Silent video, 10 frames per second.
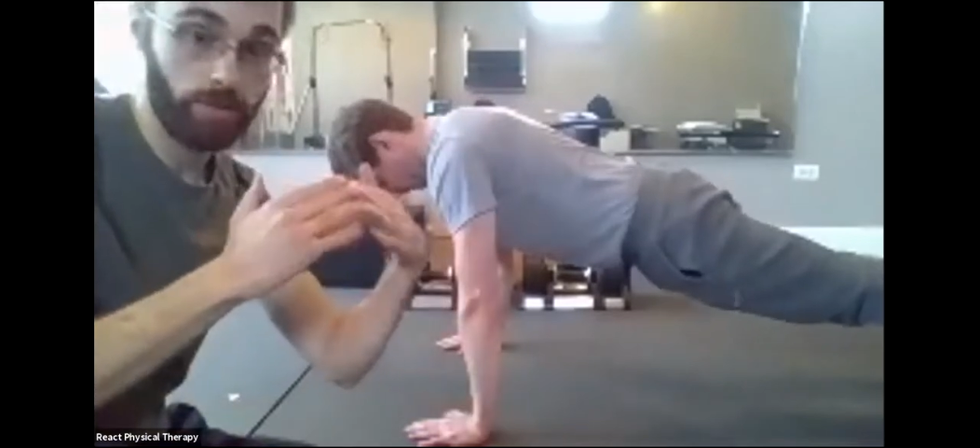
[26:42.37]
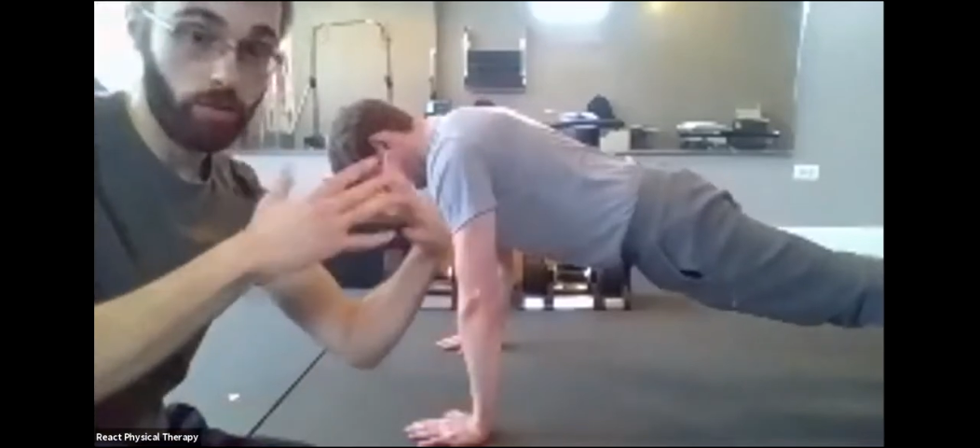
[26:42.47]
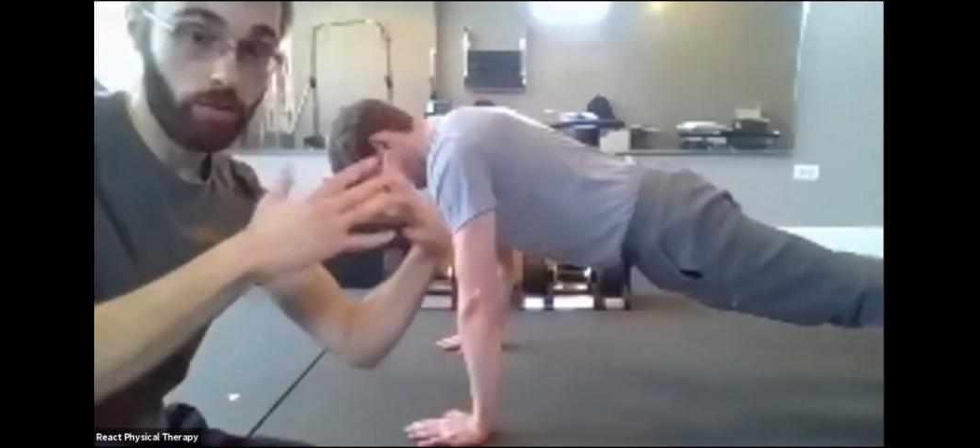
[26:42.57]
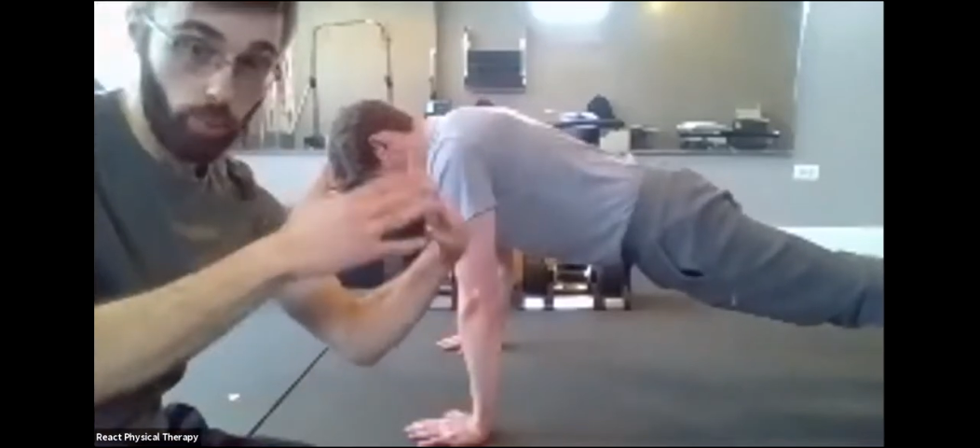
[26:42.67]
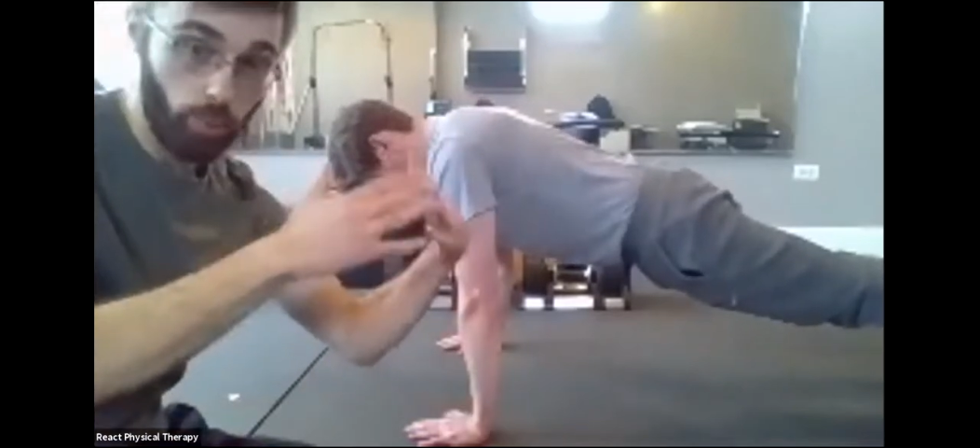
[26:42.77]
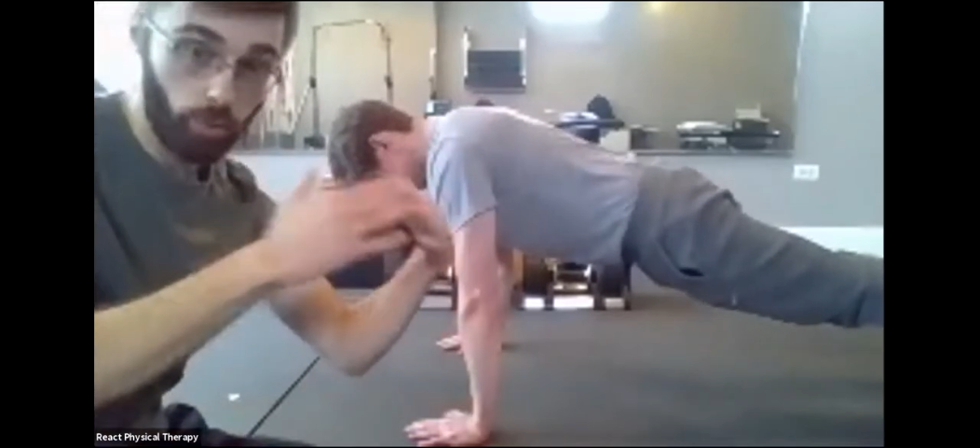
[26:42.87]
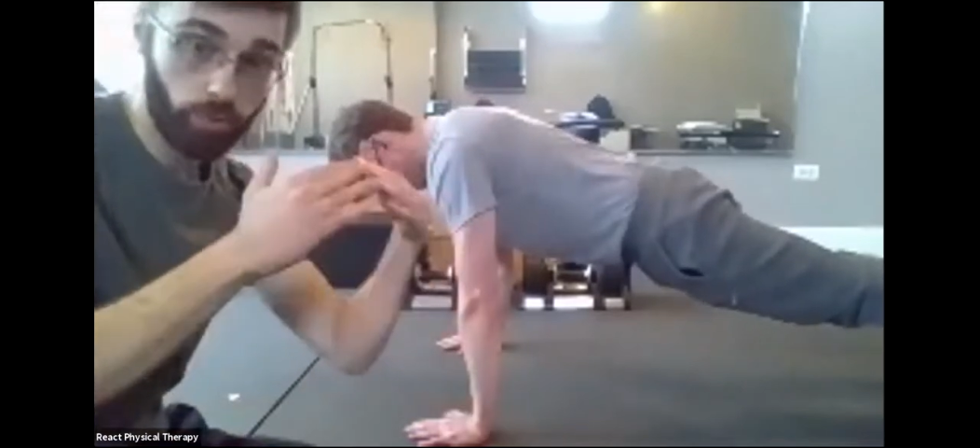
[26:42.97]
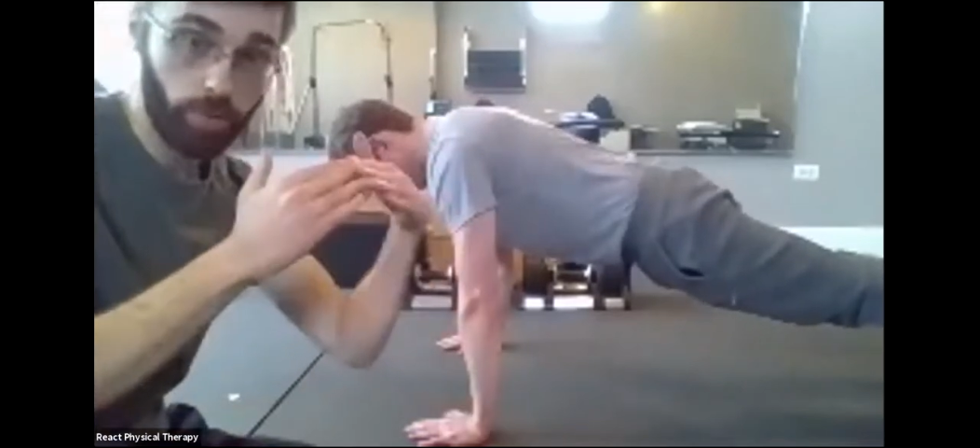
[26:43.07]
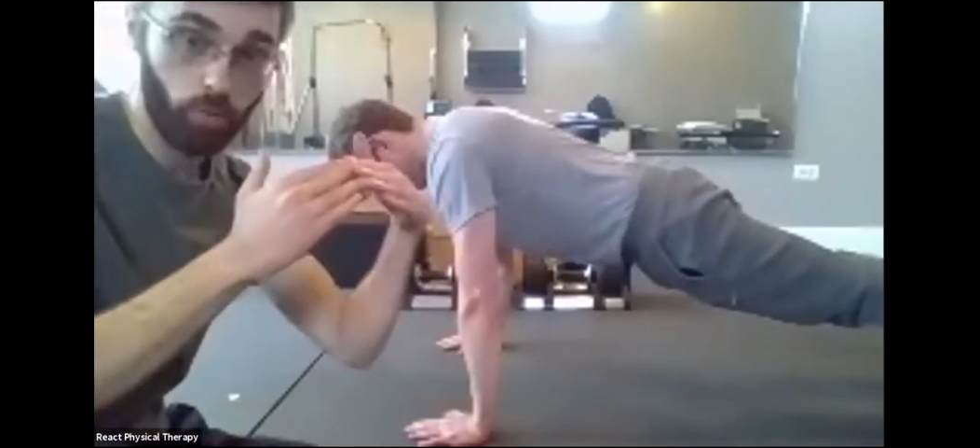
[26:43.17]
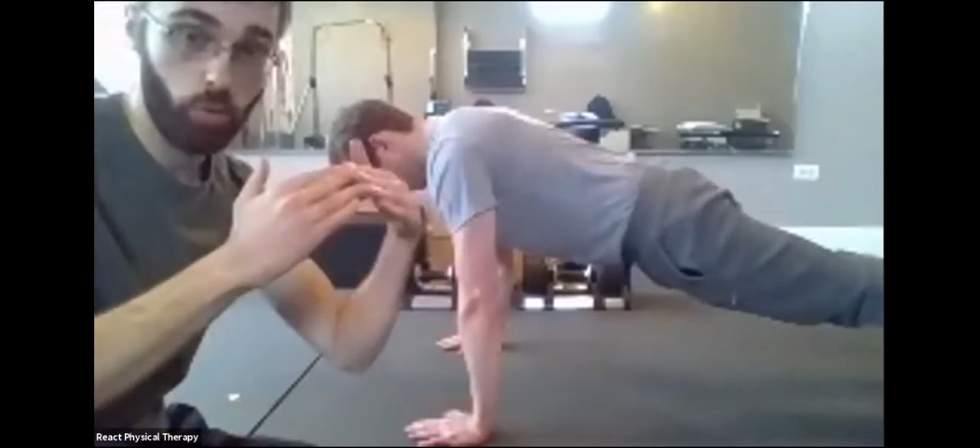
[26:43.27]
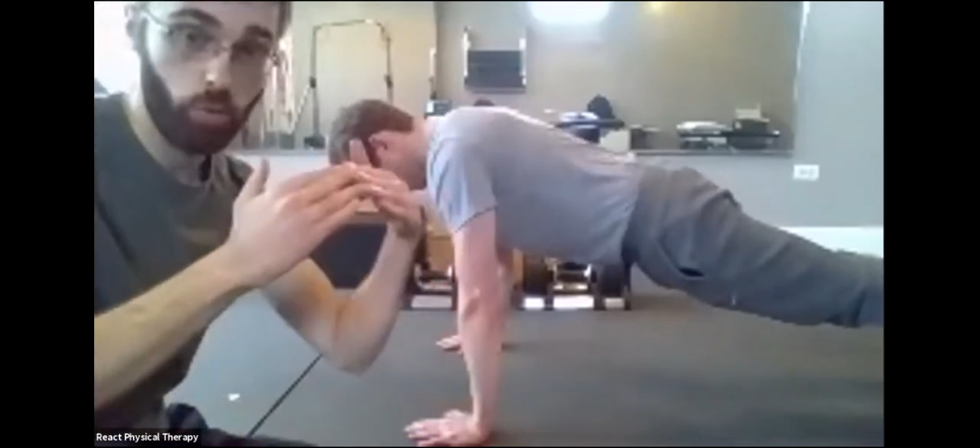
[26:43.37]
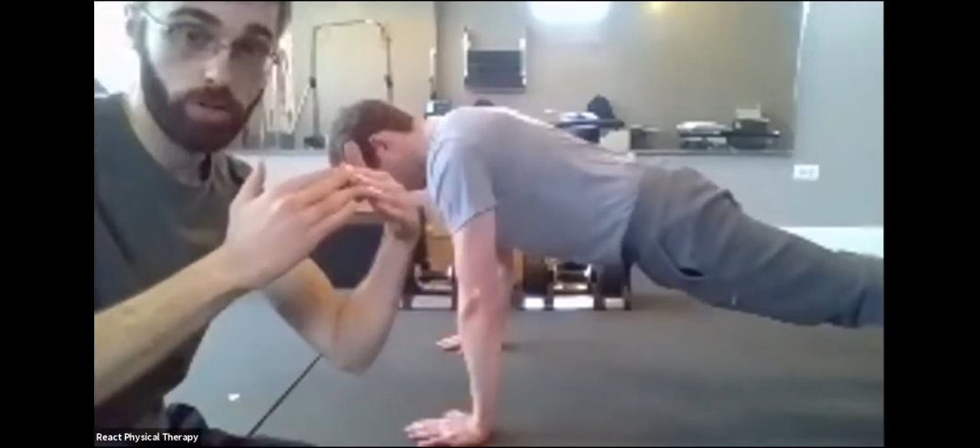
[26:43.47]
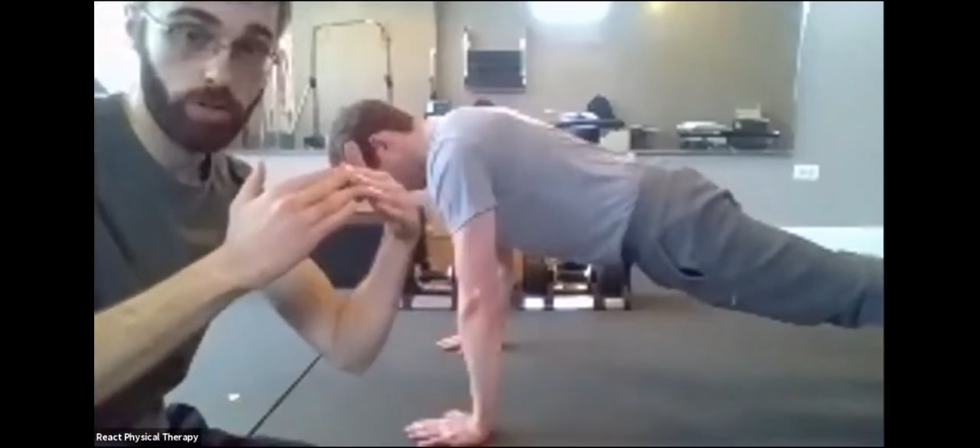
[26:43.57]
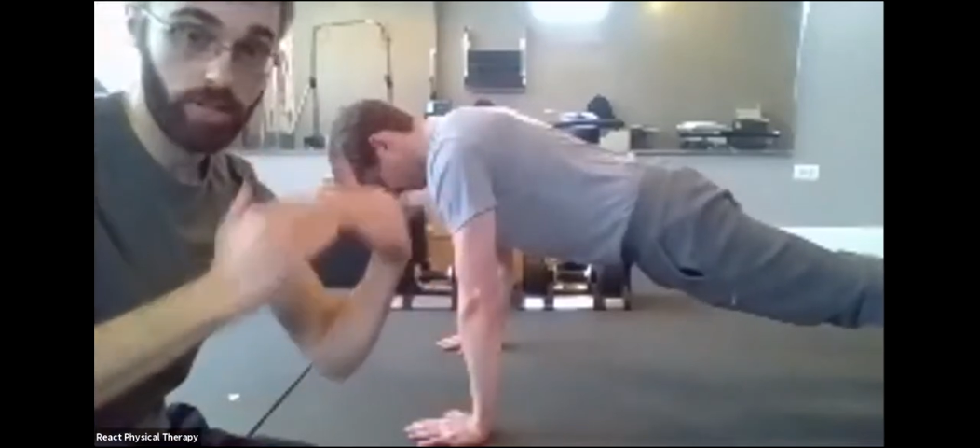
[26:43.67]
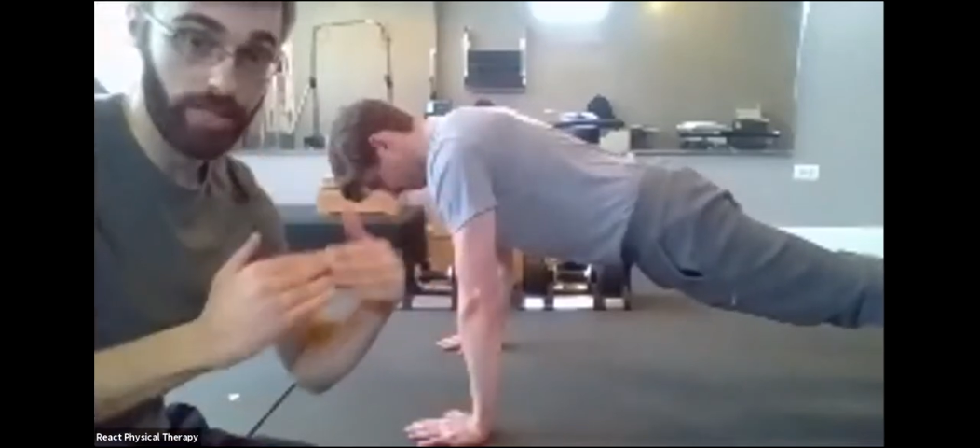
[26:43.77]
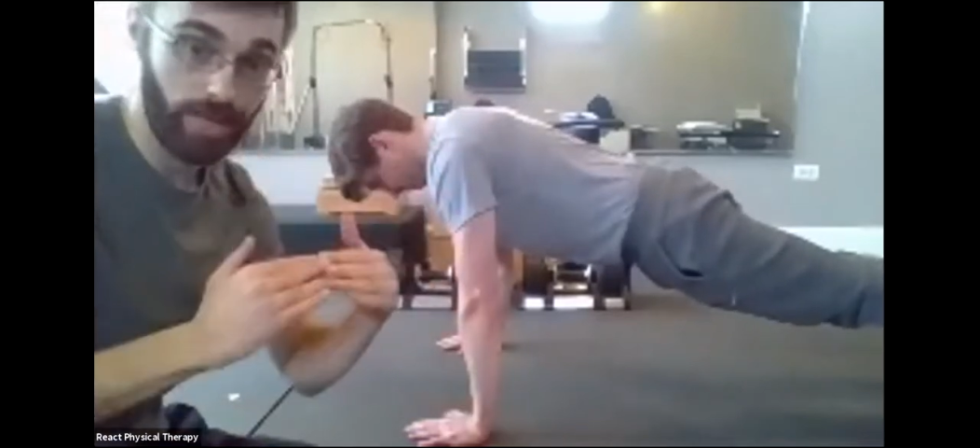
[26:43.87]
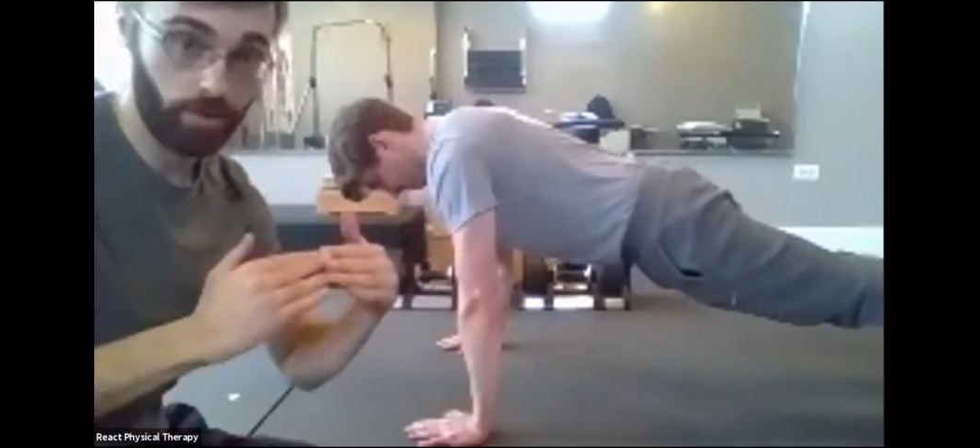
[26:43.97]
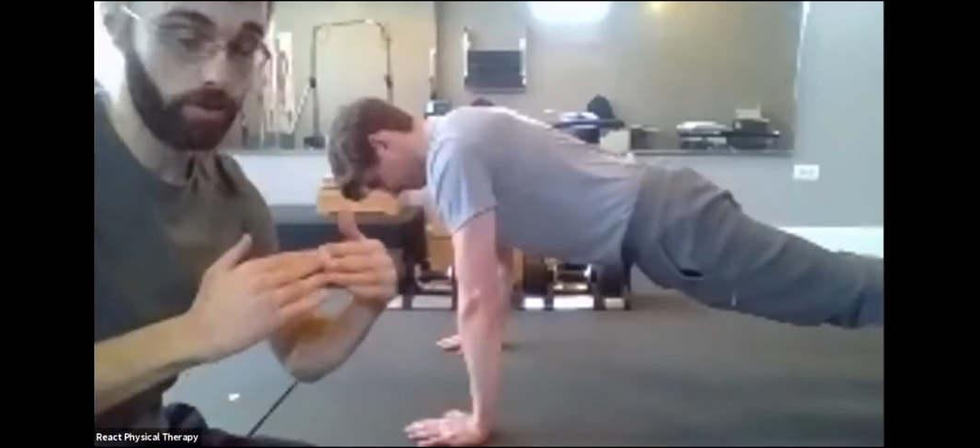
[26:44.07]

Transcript: Both of them will work together